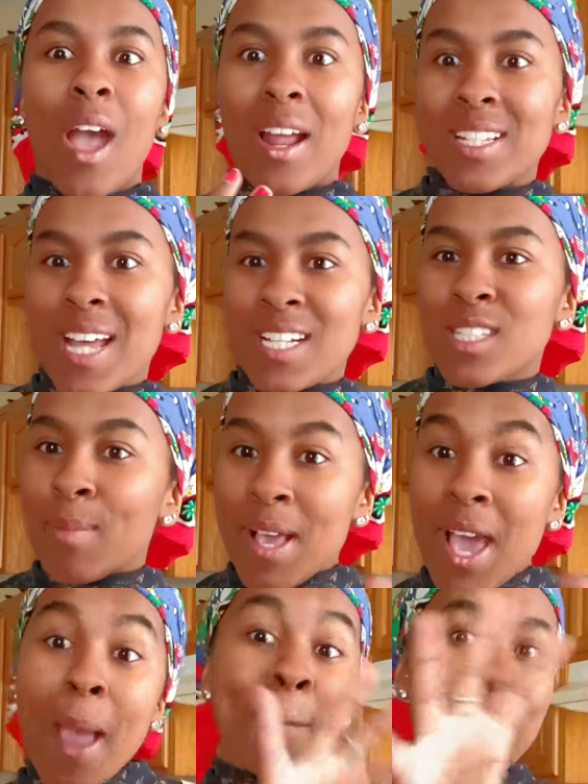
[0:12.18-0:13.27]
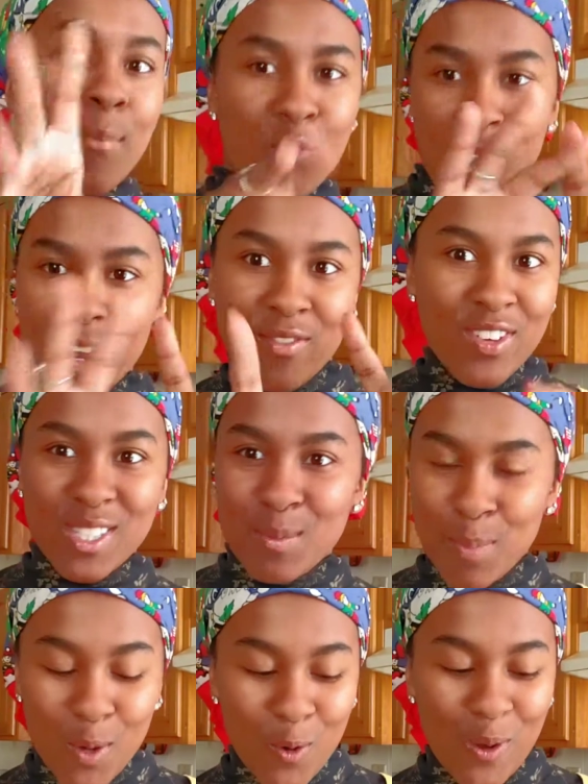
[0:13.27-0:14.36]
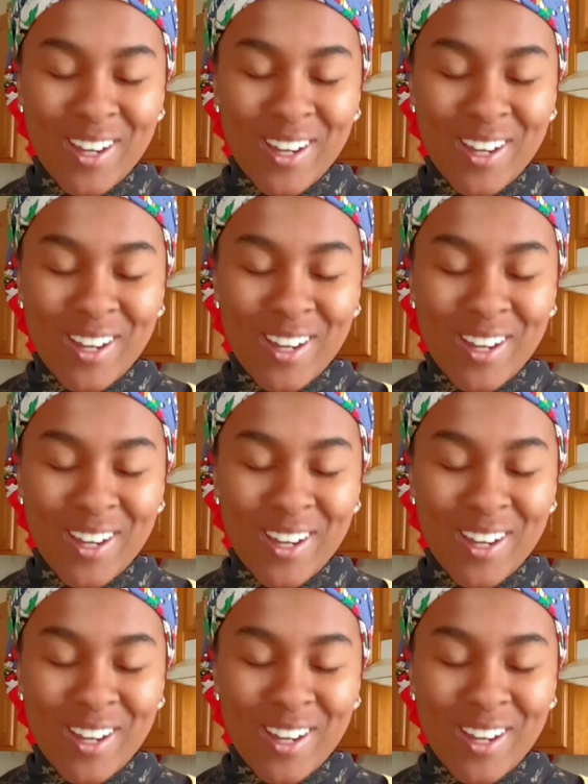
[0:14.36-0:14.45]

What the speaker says: I decided to make a breakfast bowl.